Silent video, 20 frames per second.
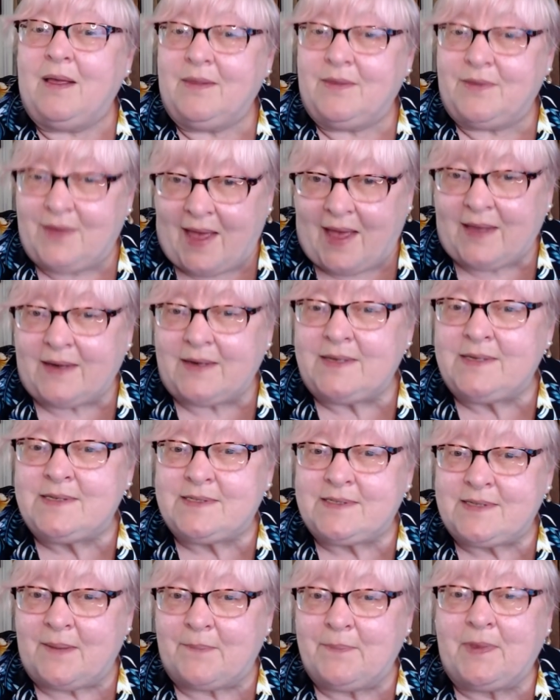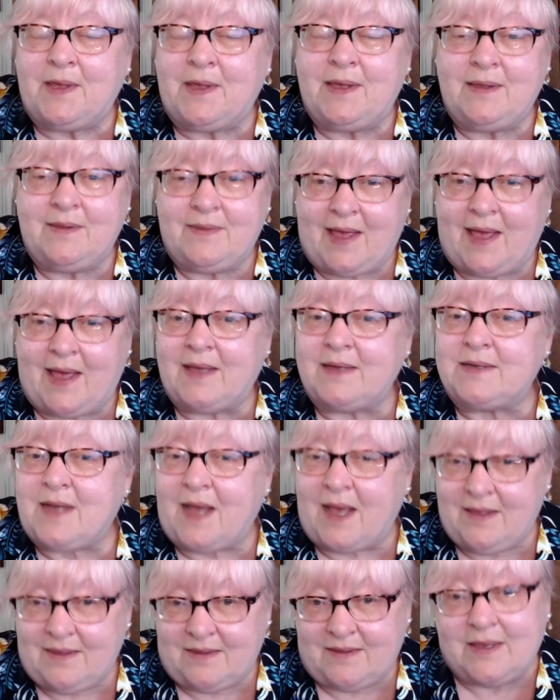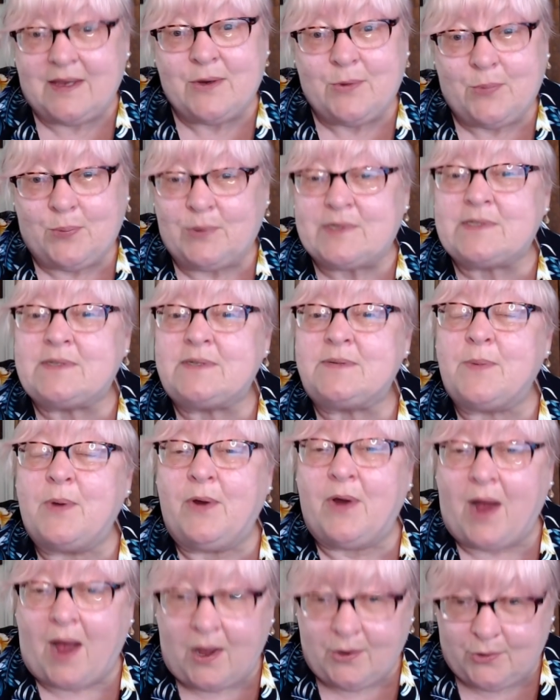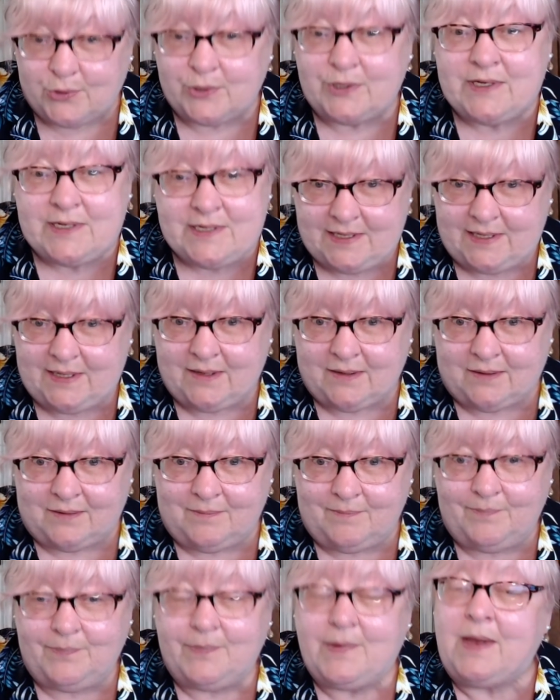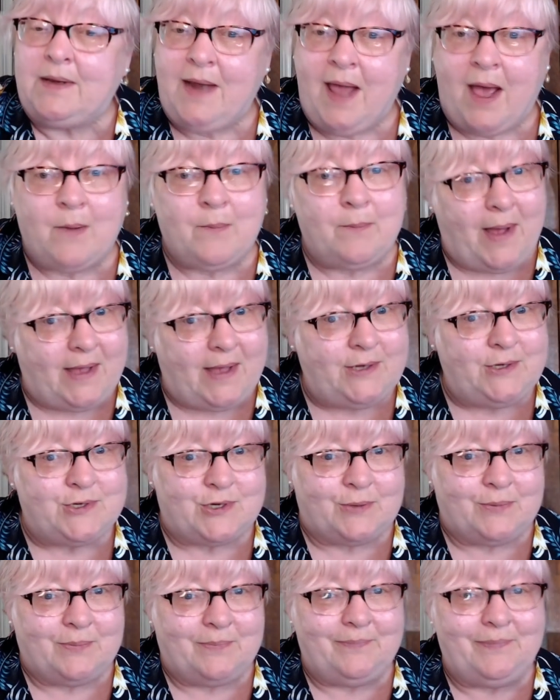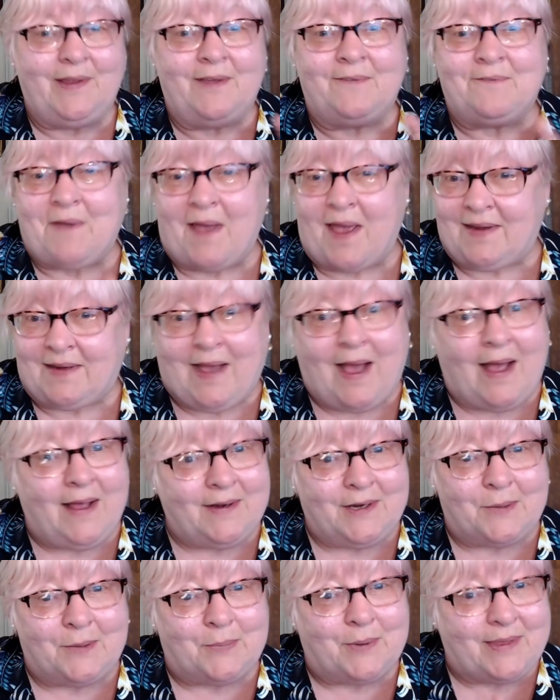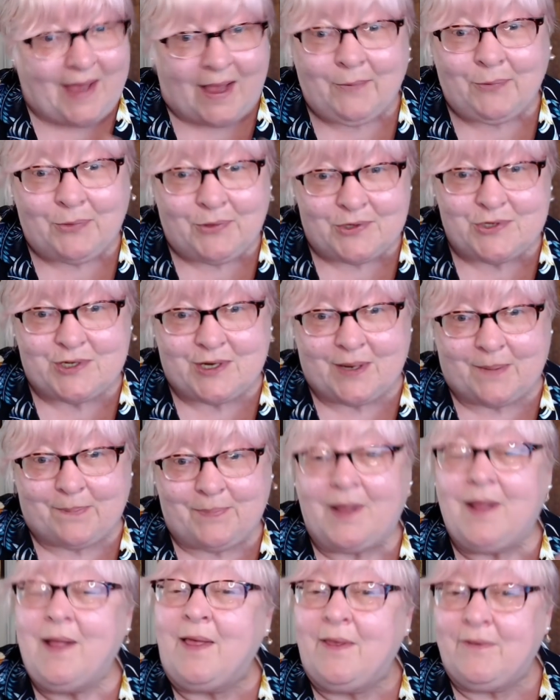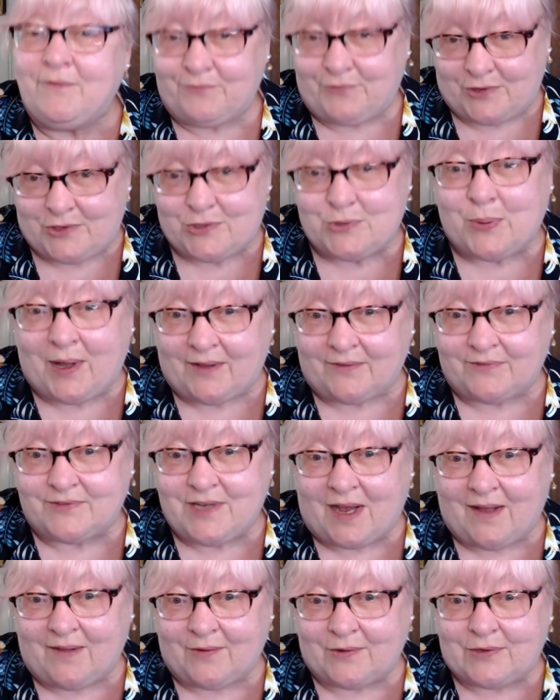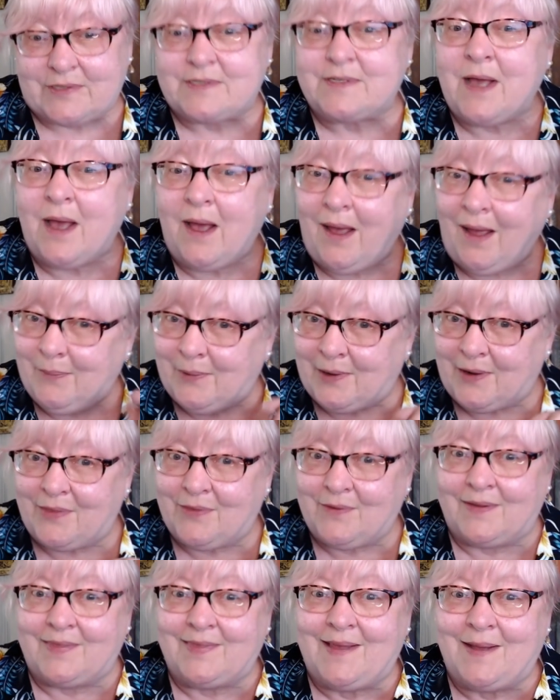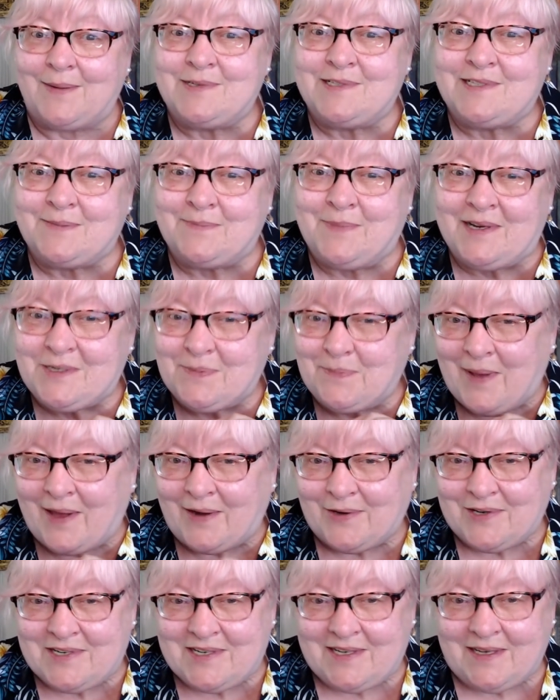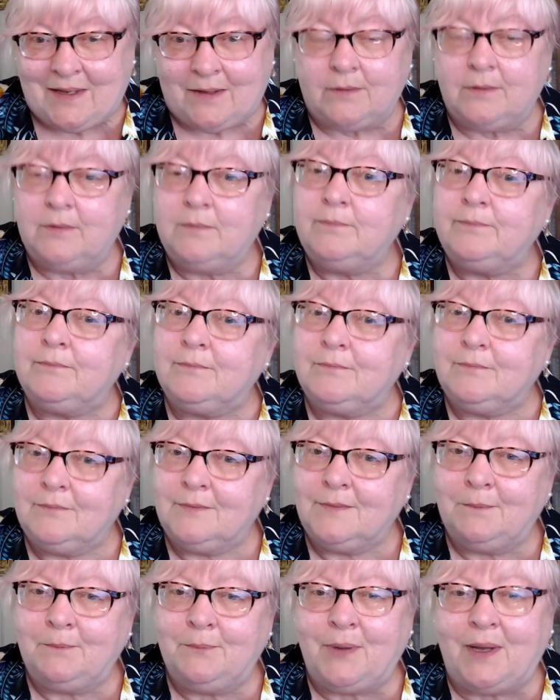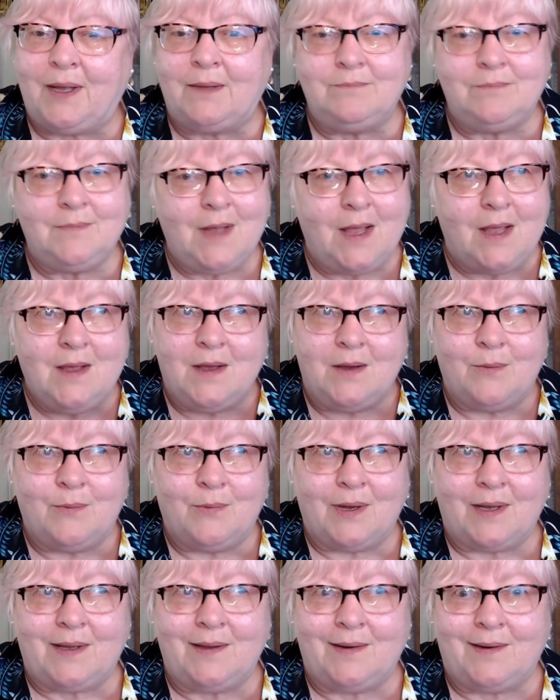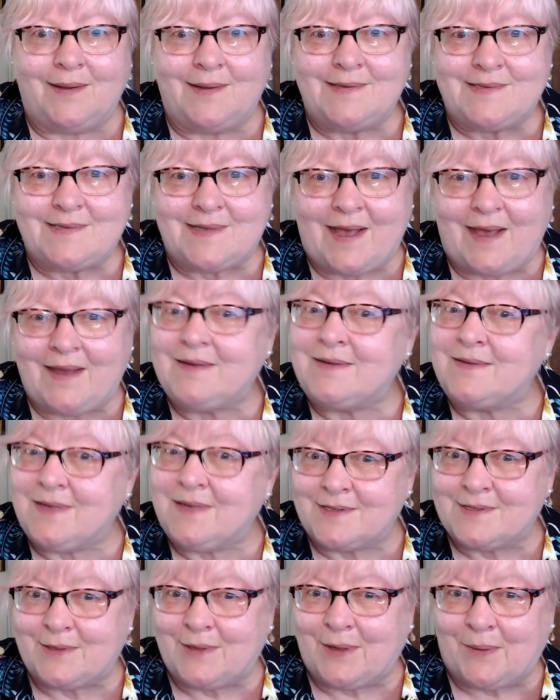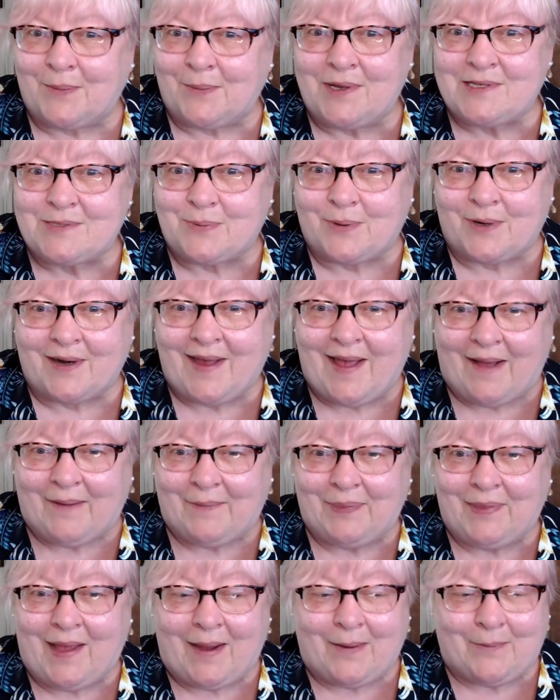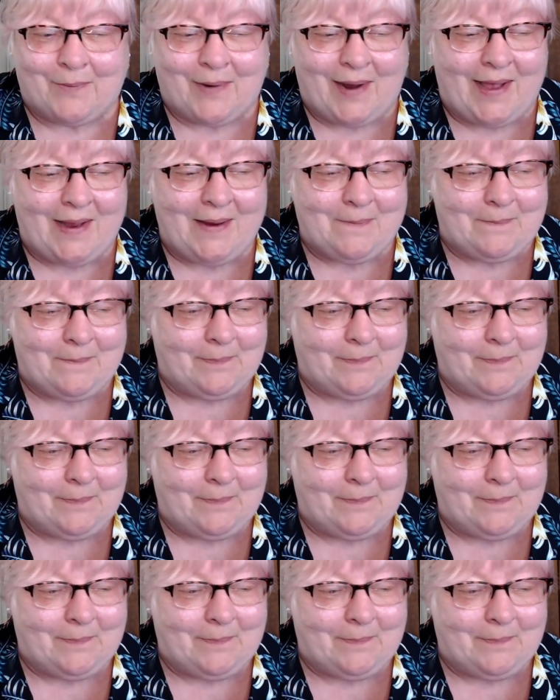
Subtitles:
That is something that I think was a good deal. Now, mind you, if I had gotten it without the chip for $12, I would have thought that was a much better deal. But what can I say? Doesn't always work out that way.